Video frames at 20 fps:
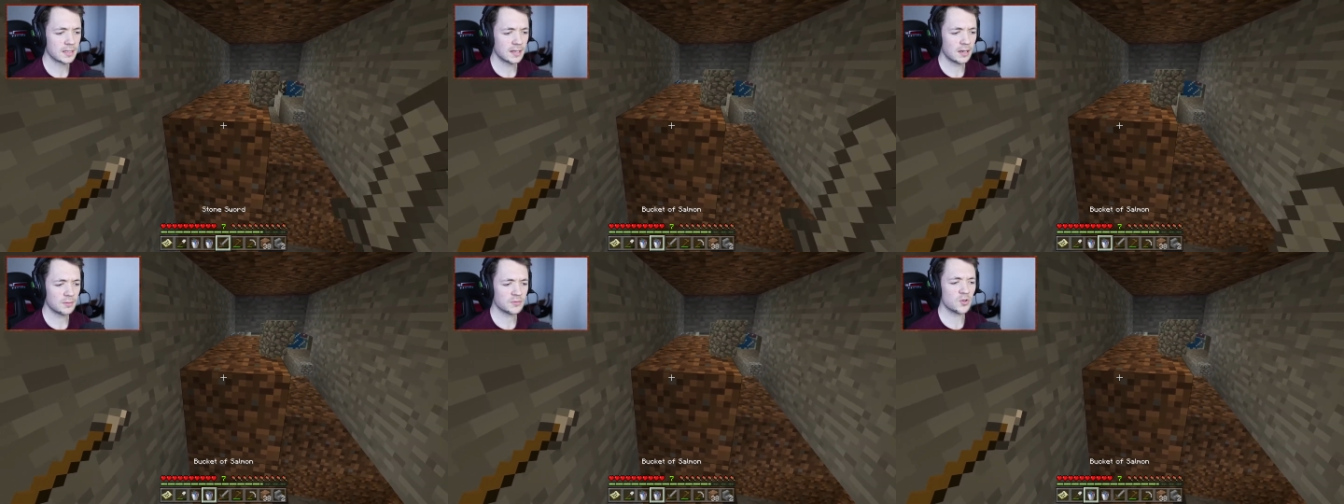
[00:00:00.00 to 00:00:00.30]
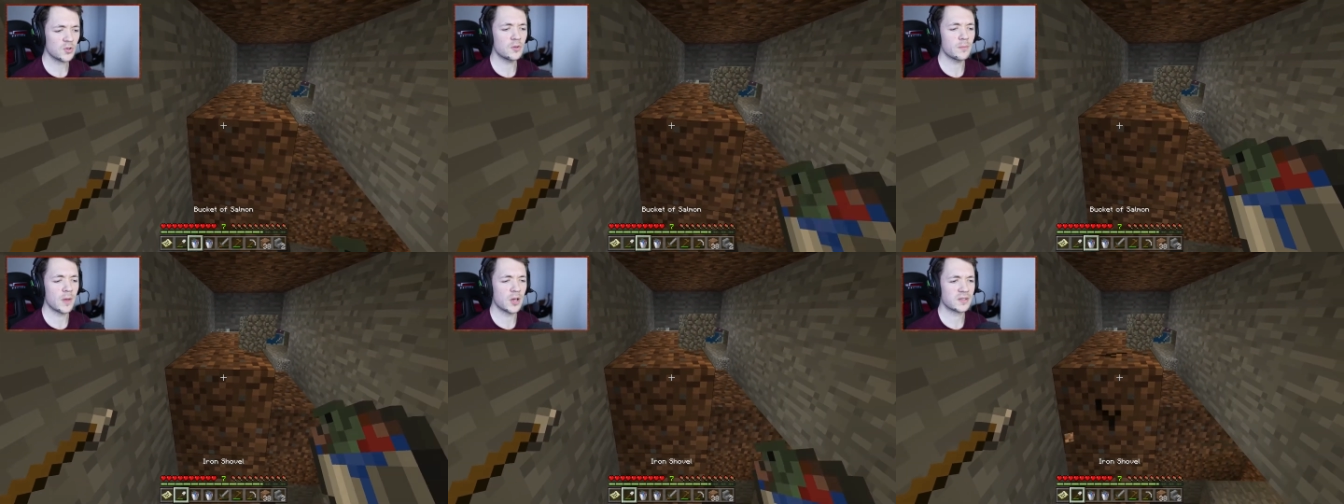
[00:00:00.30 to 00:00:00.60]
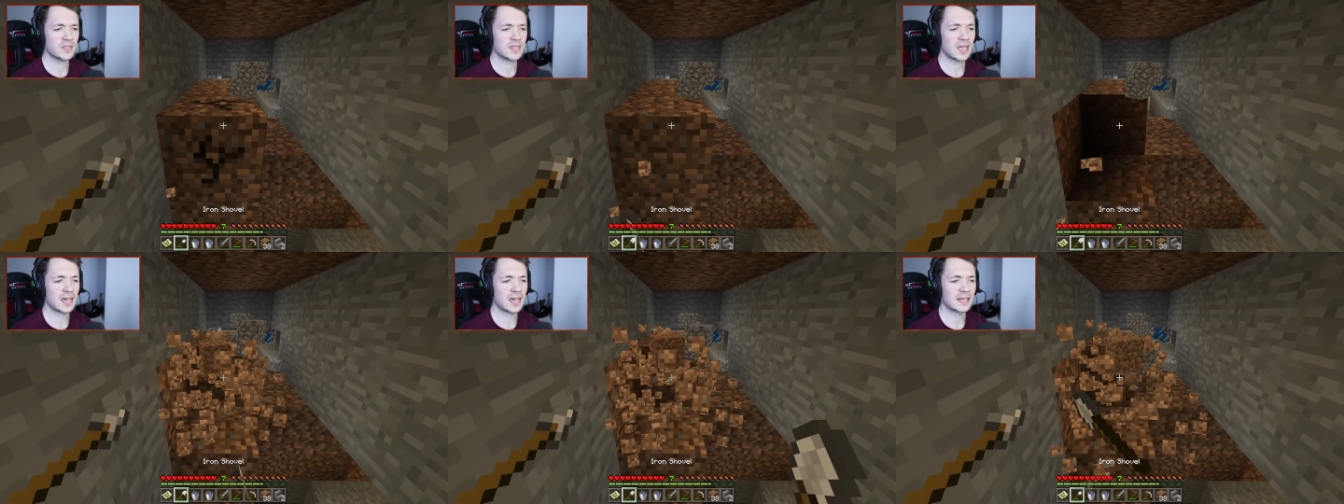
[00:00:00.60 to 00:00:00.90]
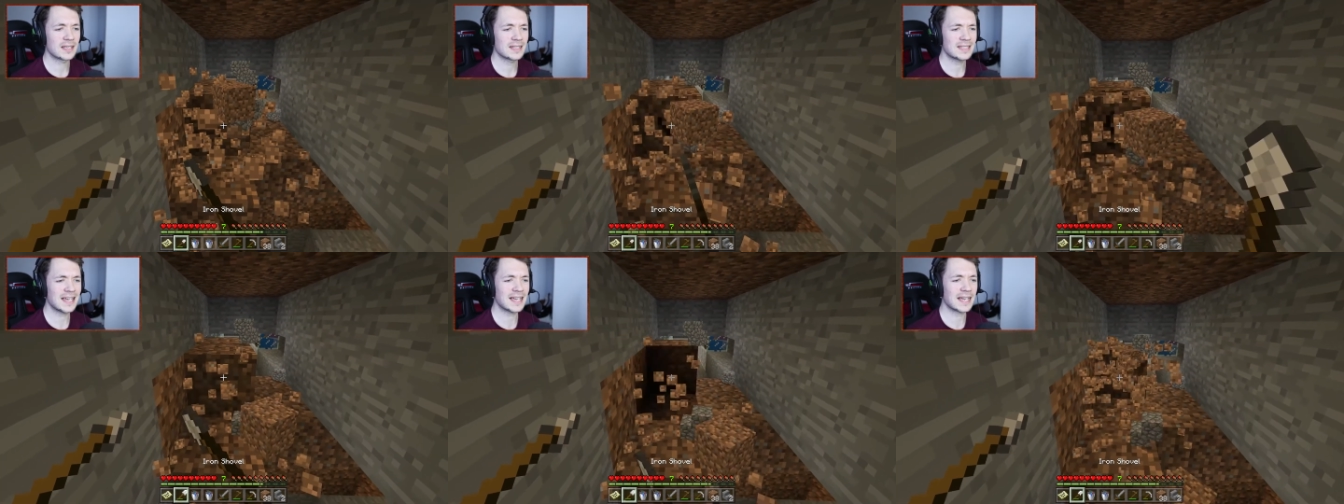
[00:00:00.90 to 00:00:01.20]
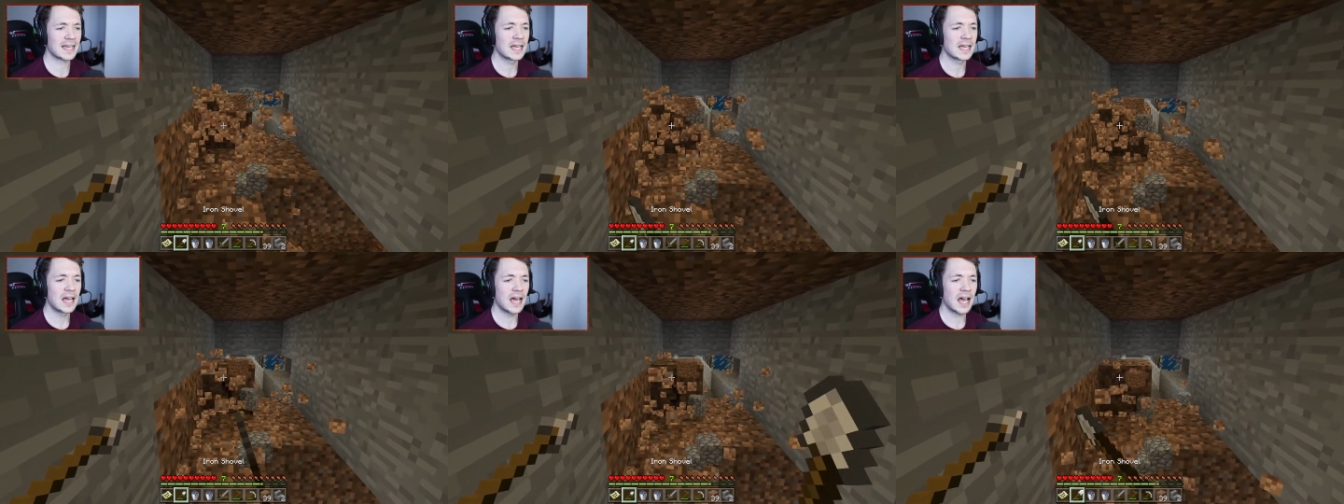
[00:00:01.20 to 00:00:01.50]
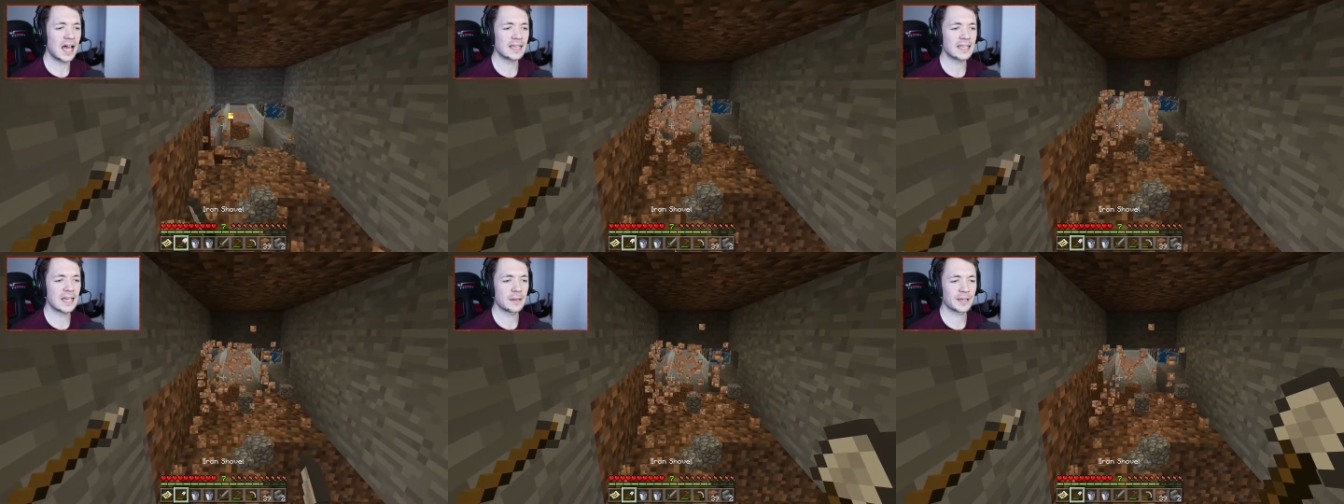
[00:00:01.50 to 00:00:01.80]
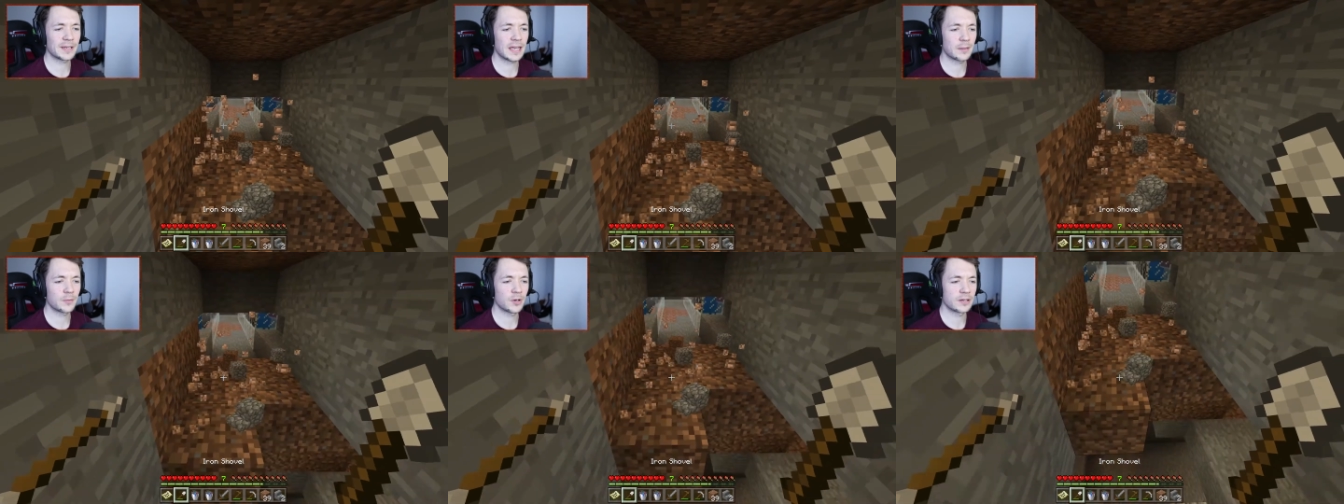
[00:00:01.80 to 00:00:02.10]
I was almost there. Dang it. Uh, yeah,
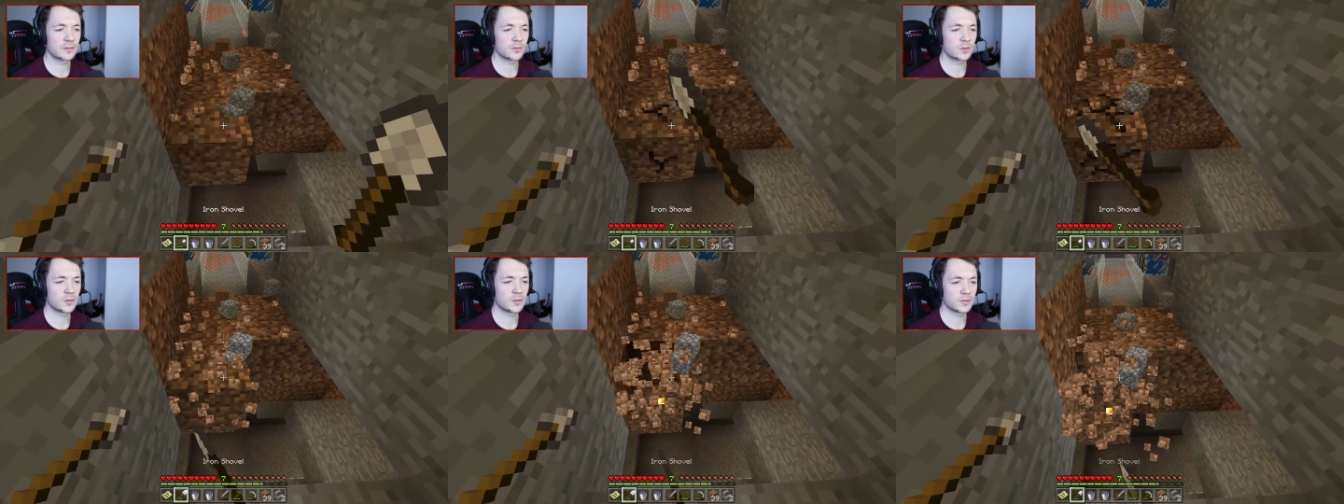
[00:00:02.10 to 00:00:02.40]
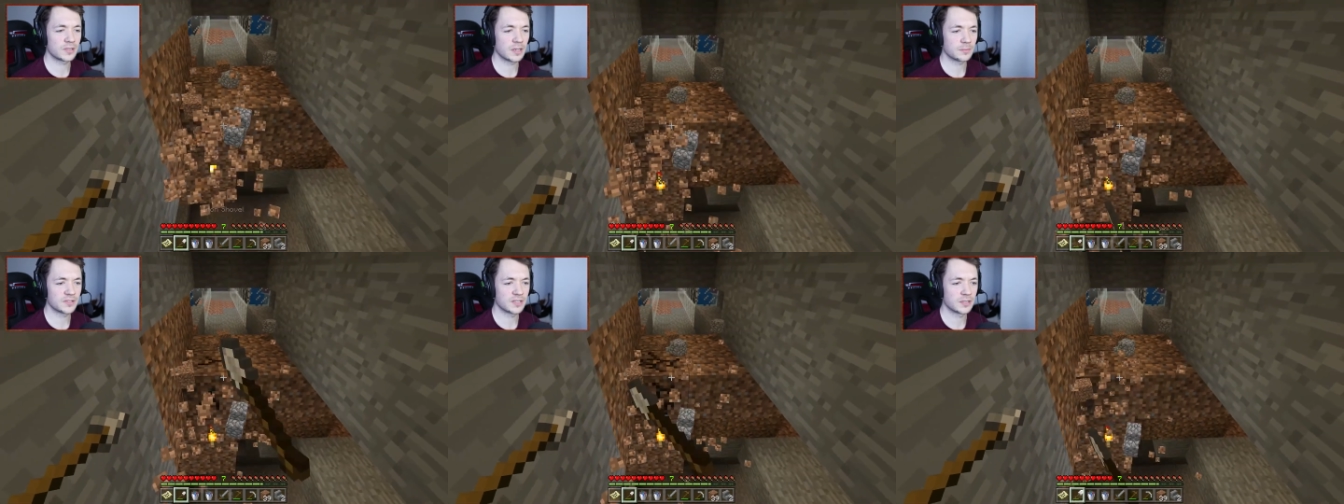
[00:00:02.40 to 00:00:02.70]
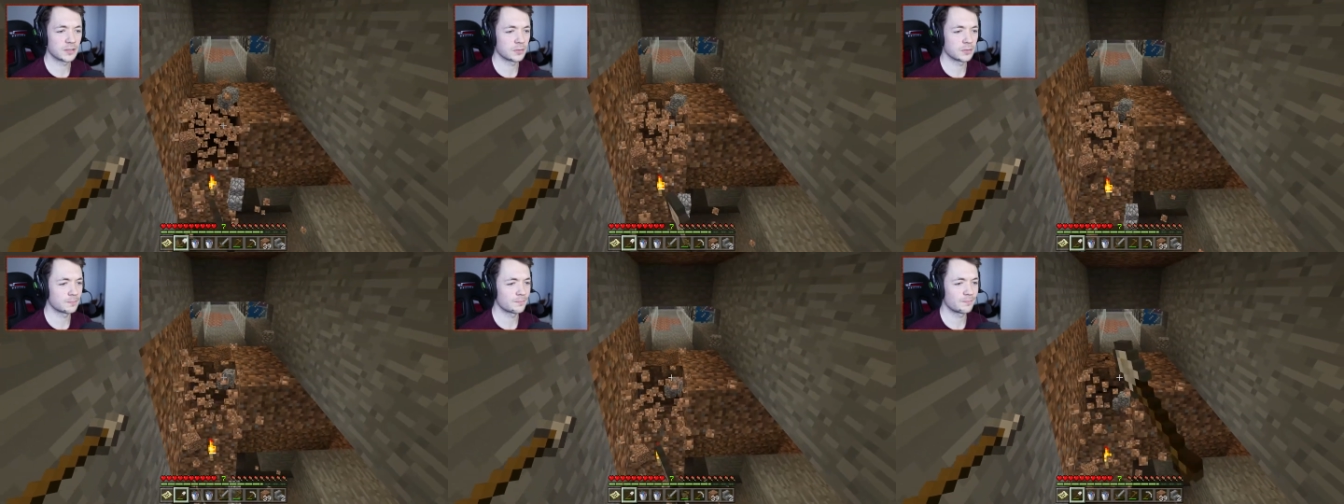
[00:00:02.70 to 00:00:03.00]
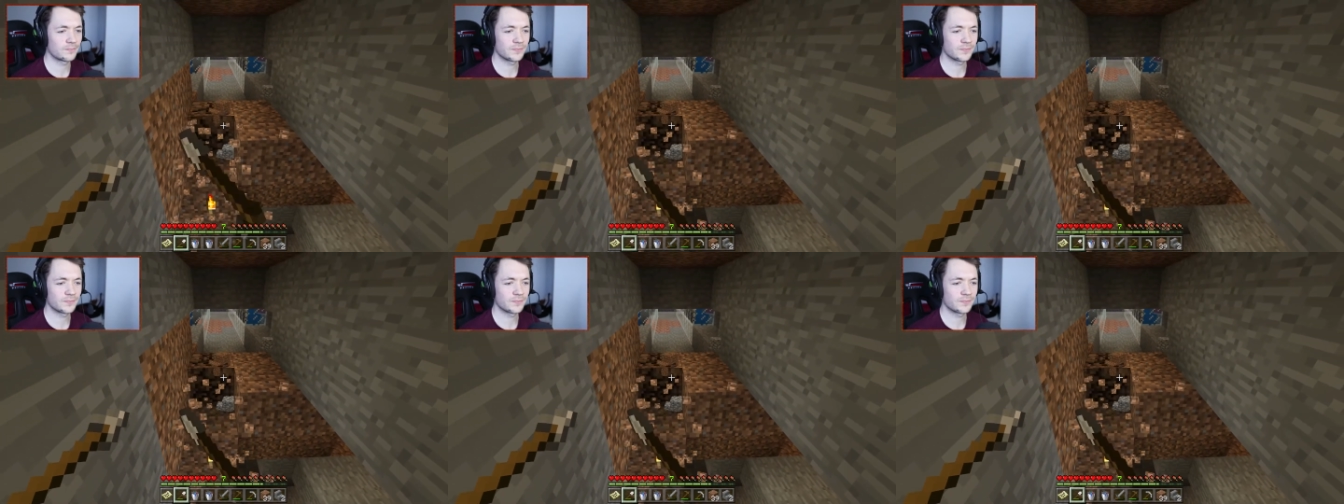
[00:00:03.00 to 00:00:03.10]
my camera only records up to,